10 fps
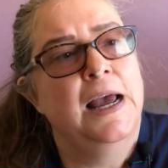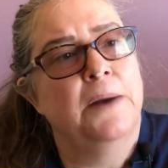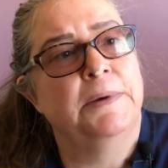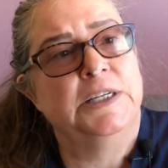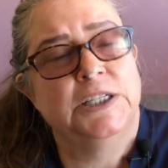
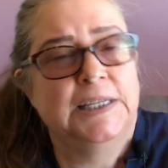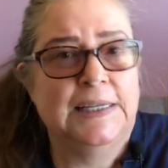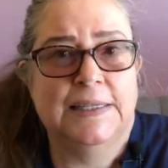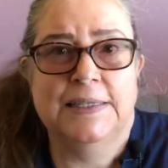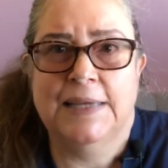Originally
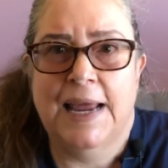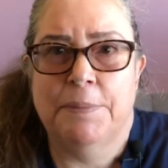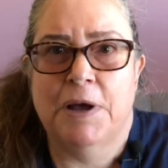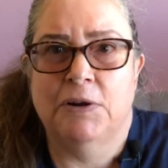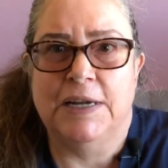this came
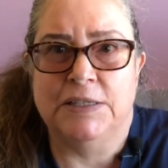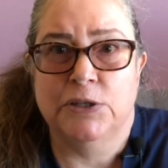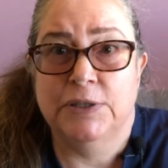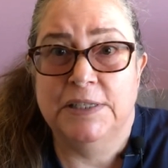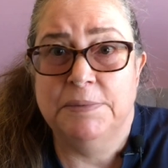out as a
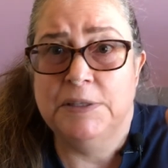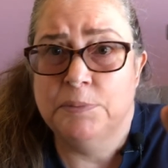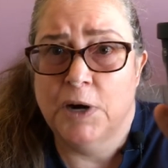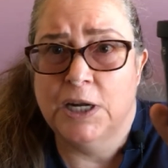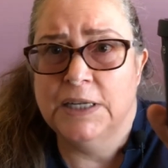Christmas
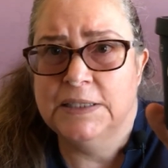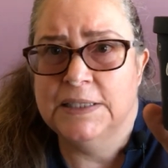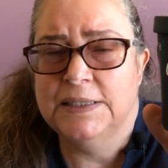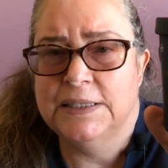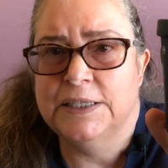product
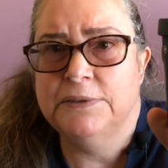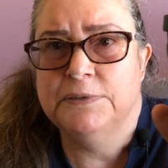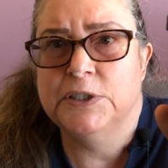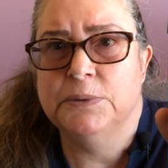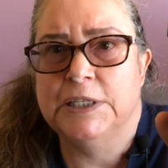this year
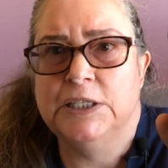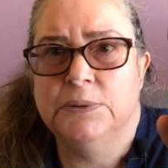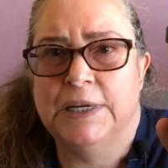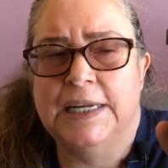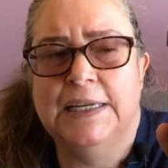for
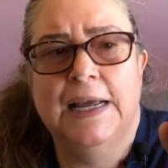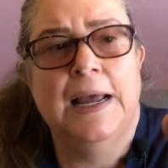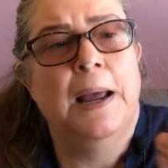2020,